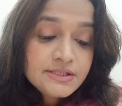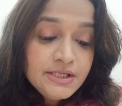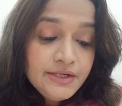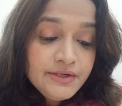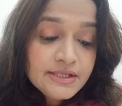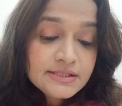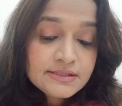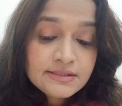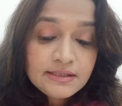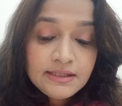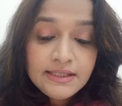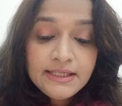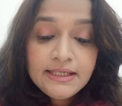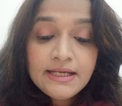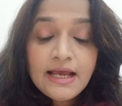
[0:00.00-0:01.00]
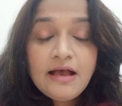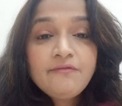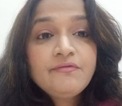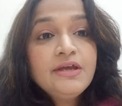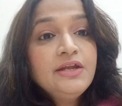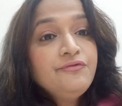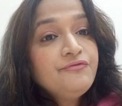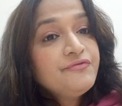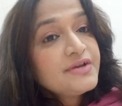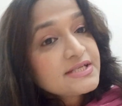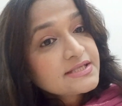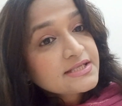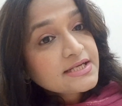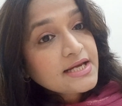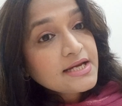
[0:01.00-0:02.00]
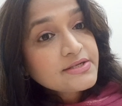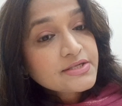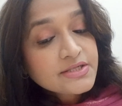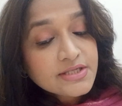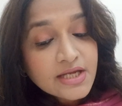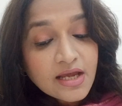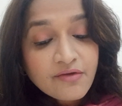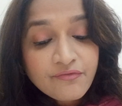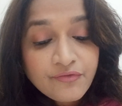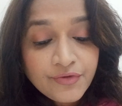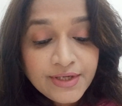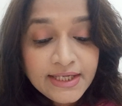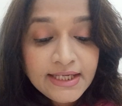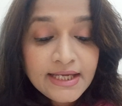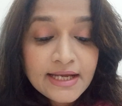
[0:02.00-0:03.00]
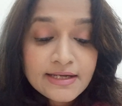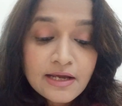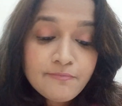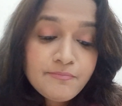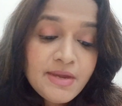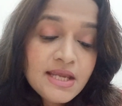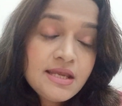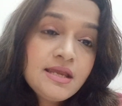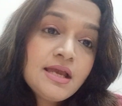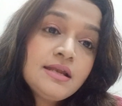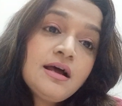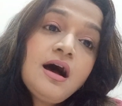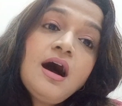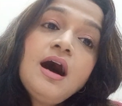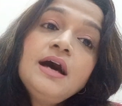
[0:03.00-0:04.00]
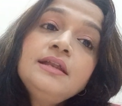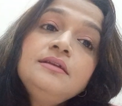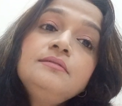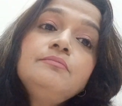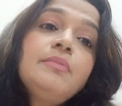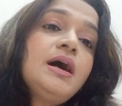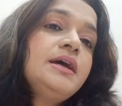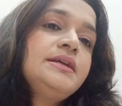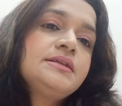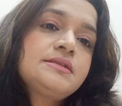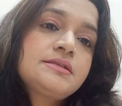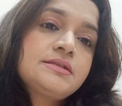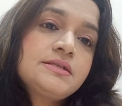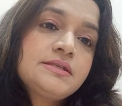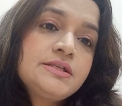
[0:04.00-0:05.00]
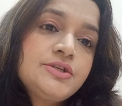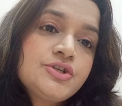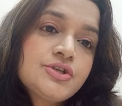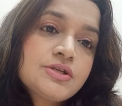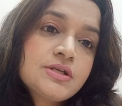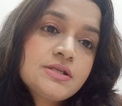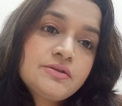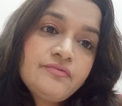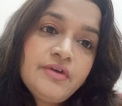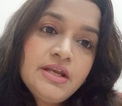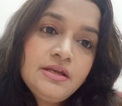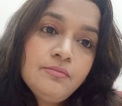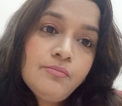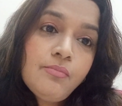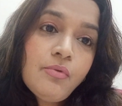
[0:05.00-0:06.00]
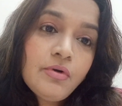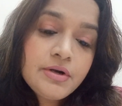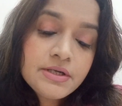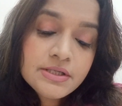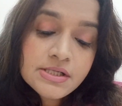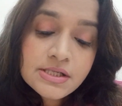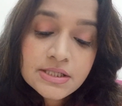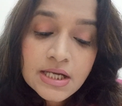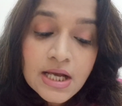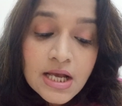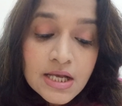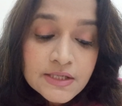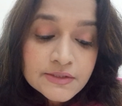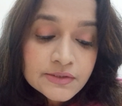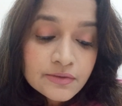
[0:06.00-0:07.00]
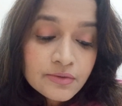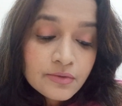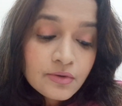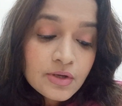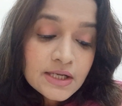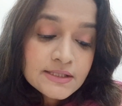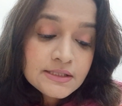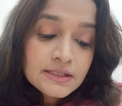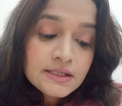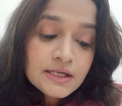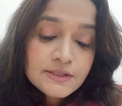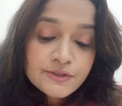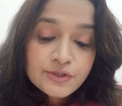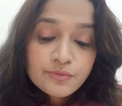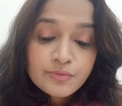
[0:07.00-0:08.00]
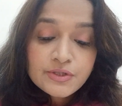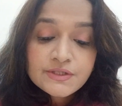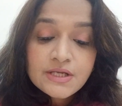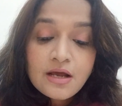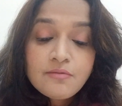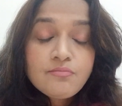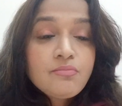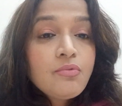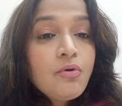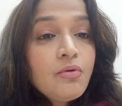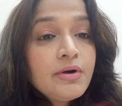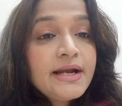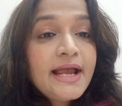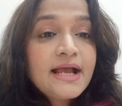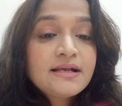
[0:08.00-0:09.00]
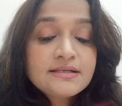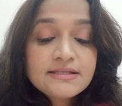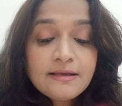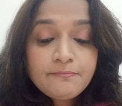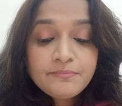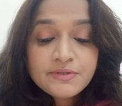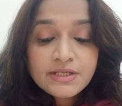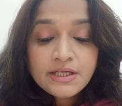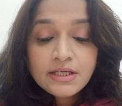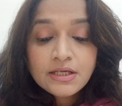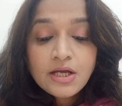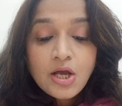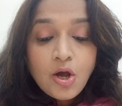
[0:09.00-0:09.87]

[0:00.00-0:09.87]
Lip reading: seriously, have investigated carefully, and are making an unbiased decision is very important. So consumers are more accepting